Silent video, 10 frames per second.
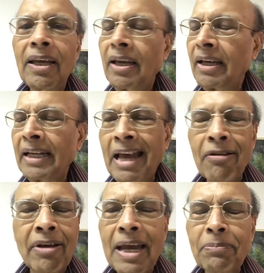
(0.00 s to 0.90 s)
And I
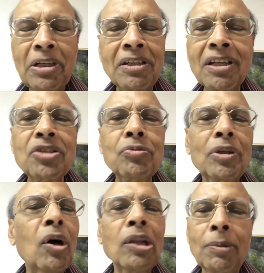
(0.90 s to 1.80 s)
have kept in touch with
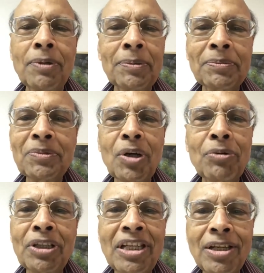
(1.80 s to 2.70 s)
all of them
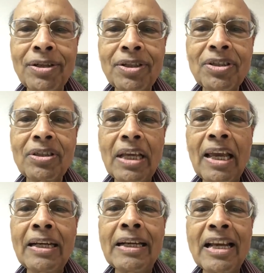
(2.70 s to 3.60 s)
over the years,
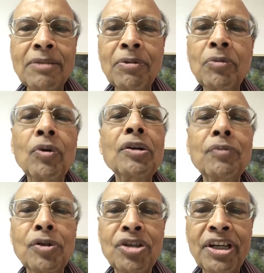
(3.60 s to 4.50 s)
and it has been a
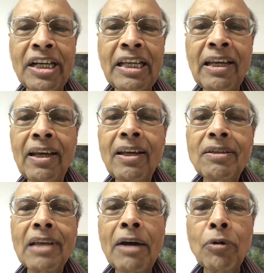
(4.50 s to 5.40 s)
wonderful journey.
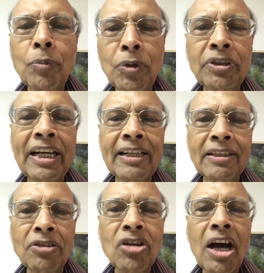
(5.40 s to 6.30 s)
I would put that at
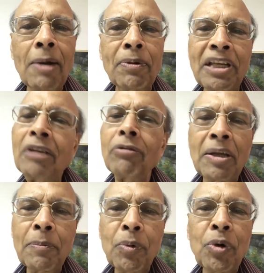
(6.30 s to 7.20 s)
the top, but equally
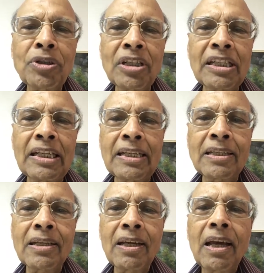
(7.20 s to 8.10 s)
important
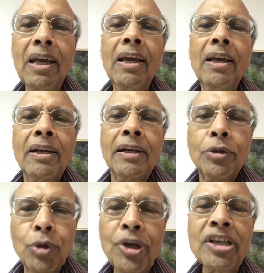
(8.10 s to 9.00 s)
is
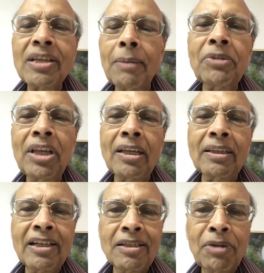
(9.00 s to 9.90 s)
doing something
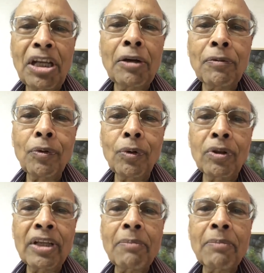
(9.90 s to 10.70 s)
that is meaningful, that